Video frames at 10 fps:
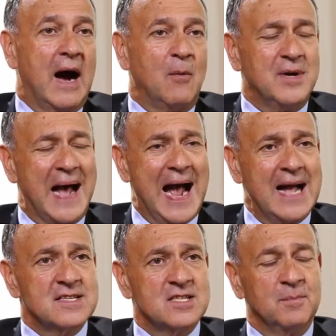I would
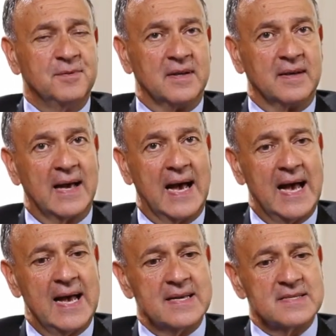add something.
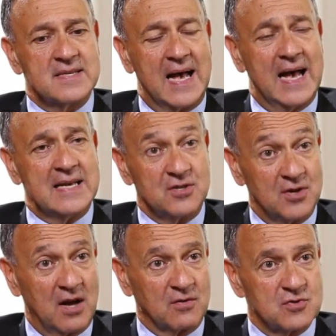As
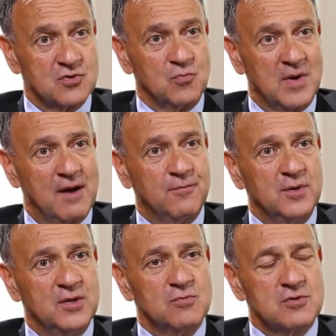announced, we have
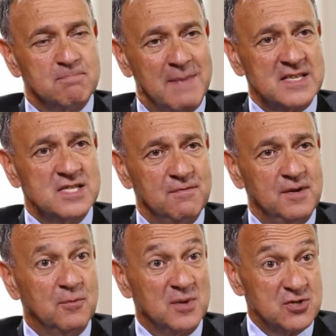reduced
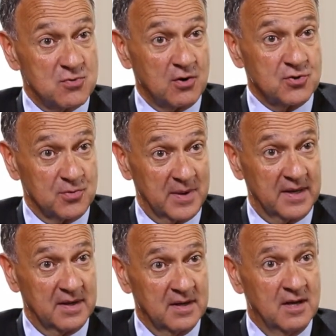massively restructuring.
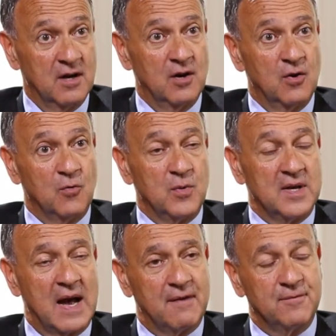
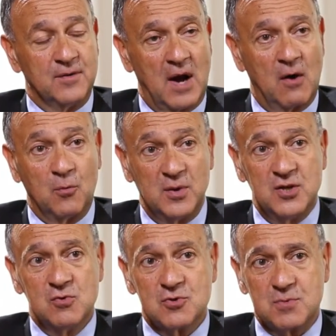We have now
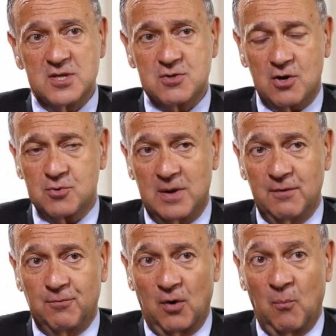reduced
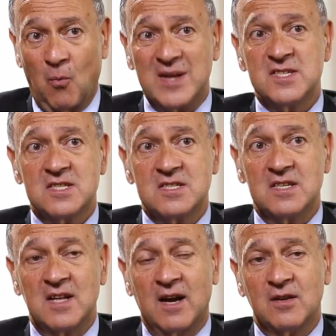restructuring from
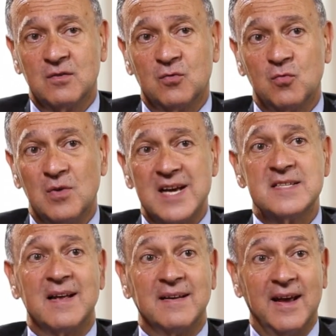169 to
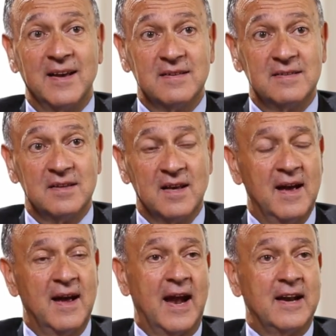less than 80,
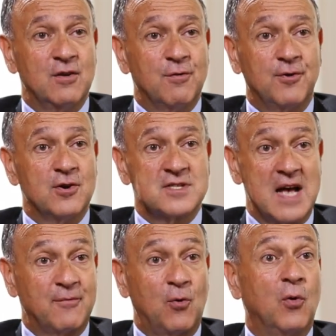and in the first
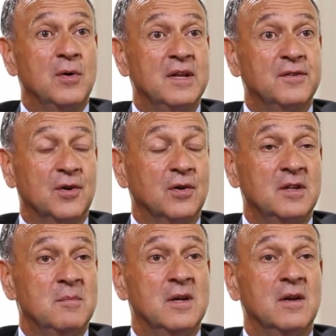half, only
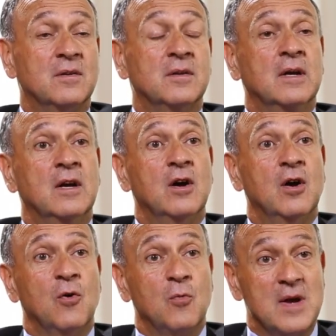30 million.
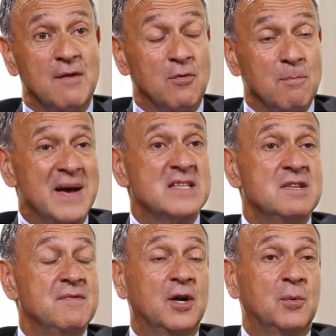We have a
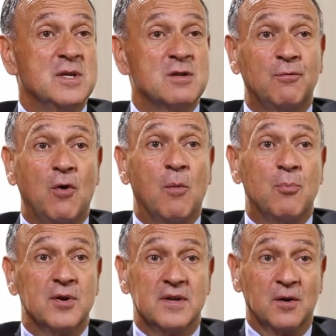massive increase of
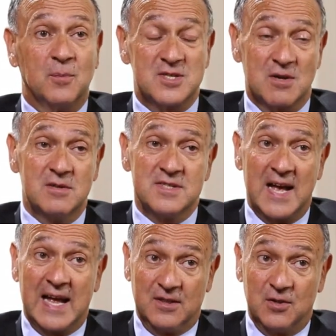operating results,
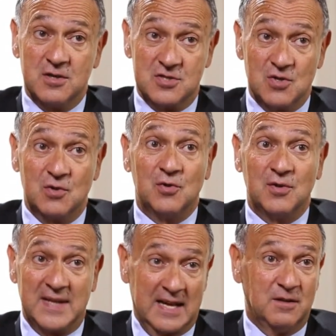and thus the
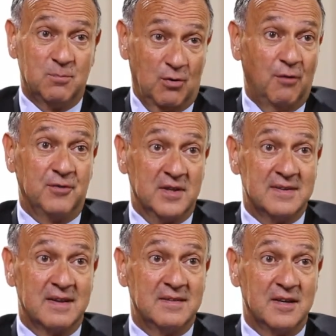net profit
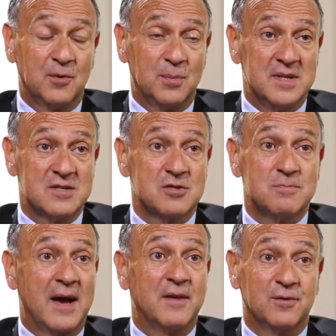that increases
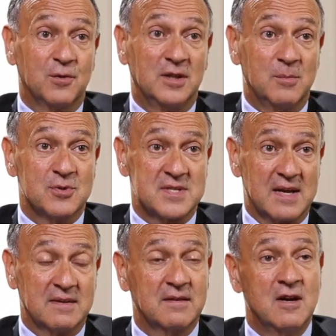by 30%.
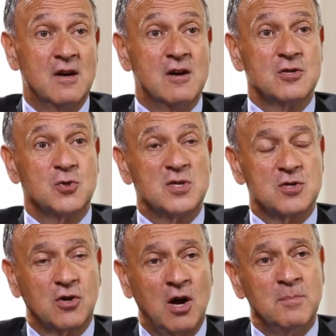So it's
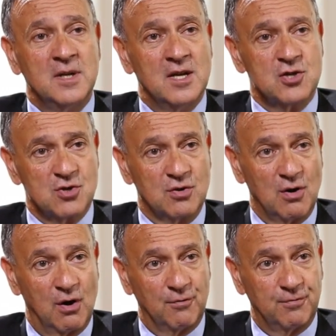a combination
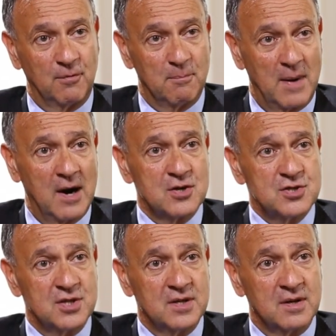of
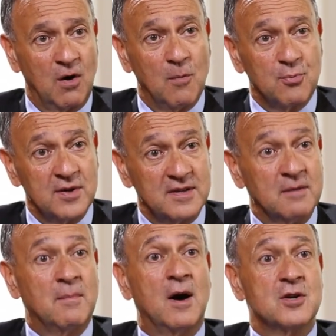margin,
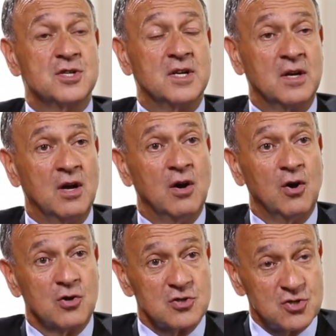operating margin,
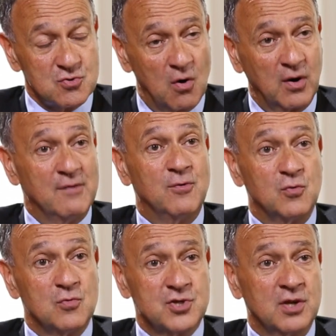strong
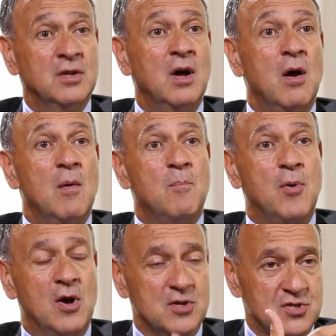evolution,
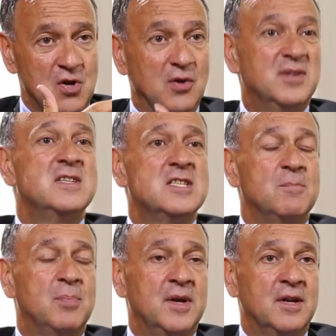plus a
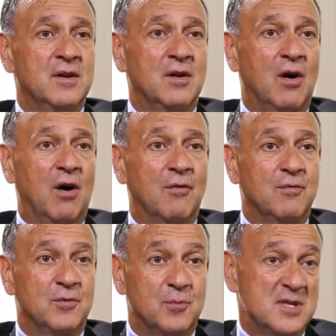discipline of
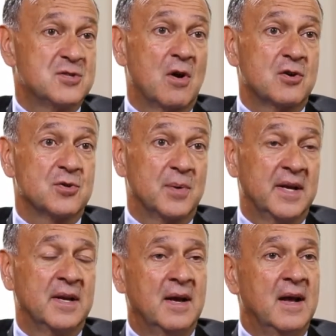
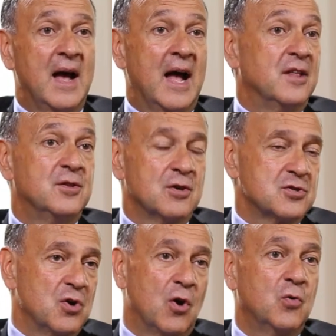restructuring, and
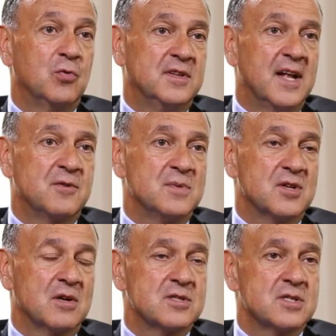thus a good net
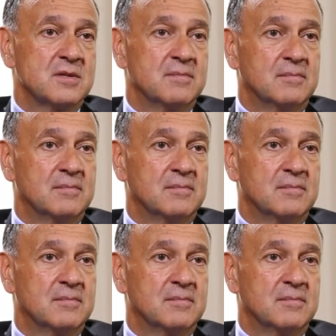results.